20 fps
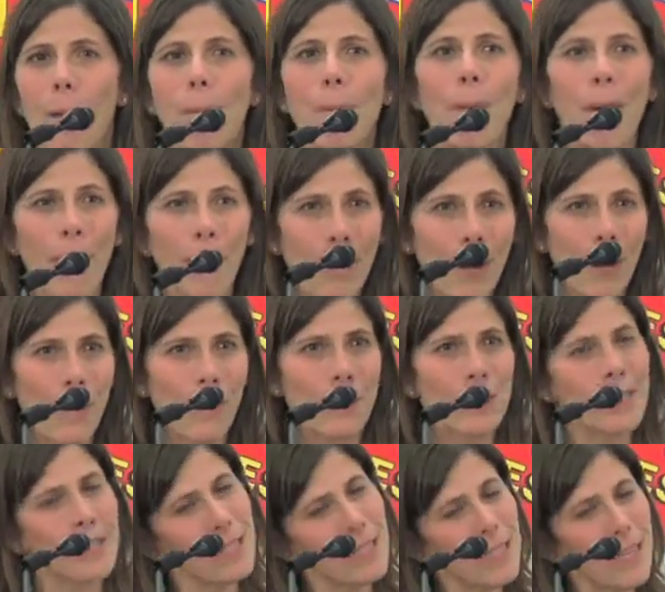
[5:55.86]
Marco
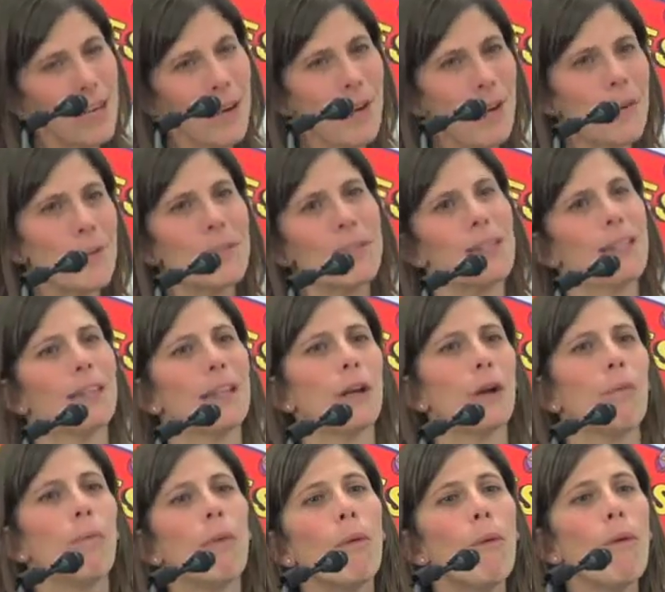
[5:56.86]
Cisneros, the
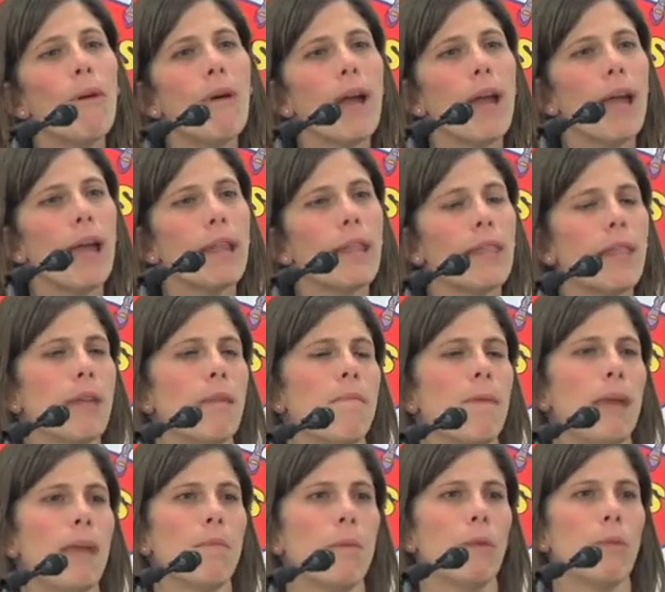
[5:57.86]
little boy, that
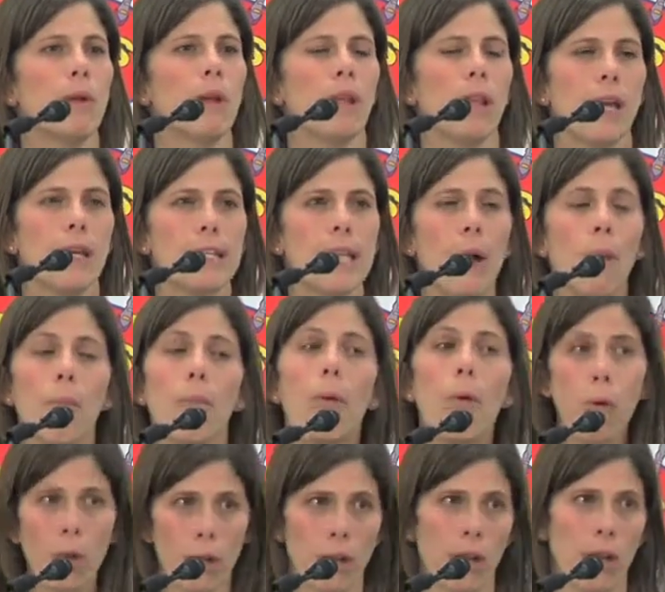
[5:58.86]
make me realize how
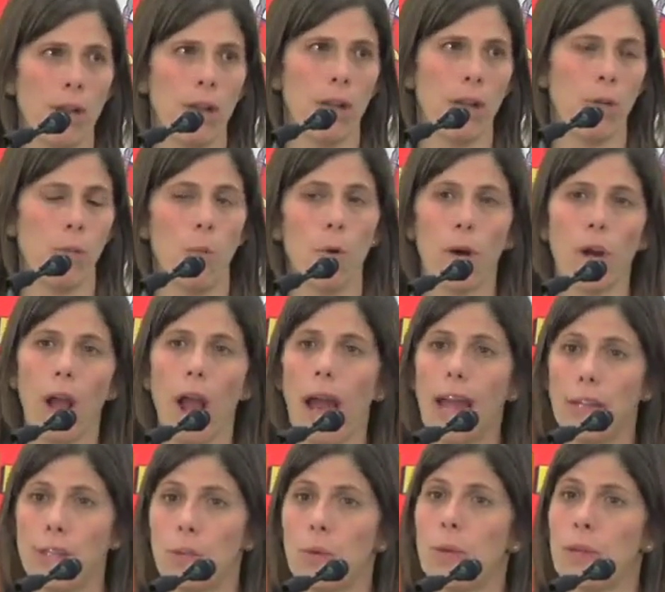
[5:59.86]
important the work
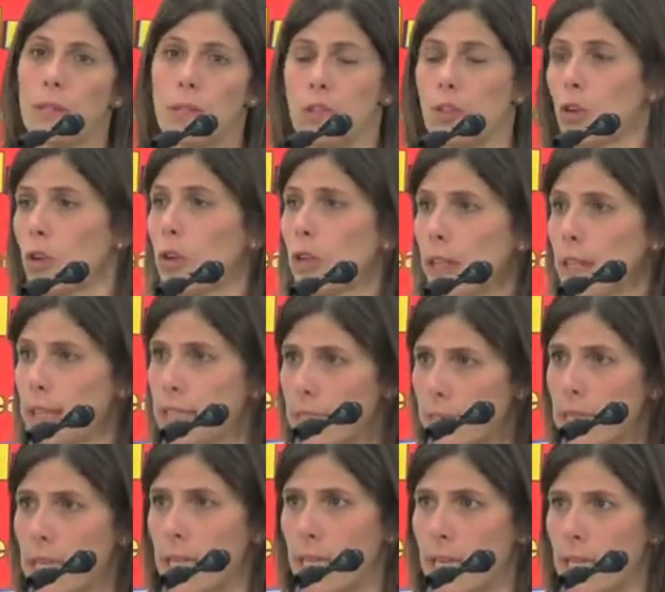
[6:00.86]
I do as a journalist
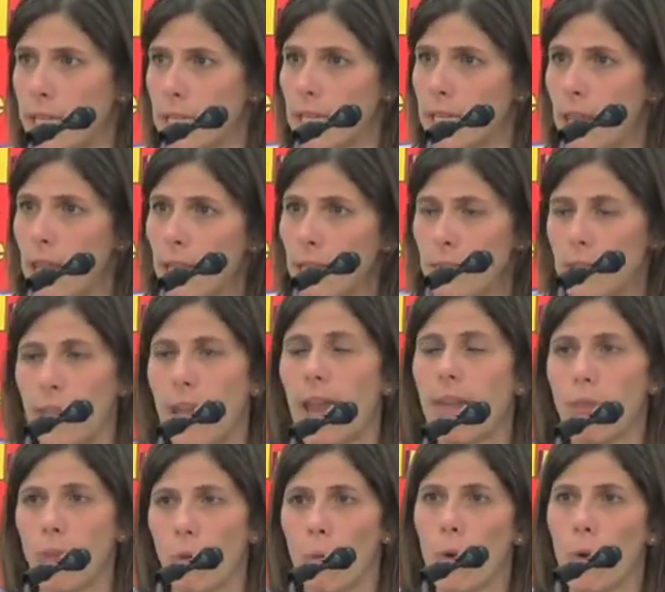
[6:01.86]
is to get the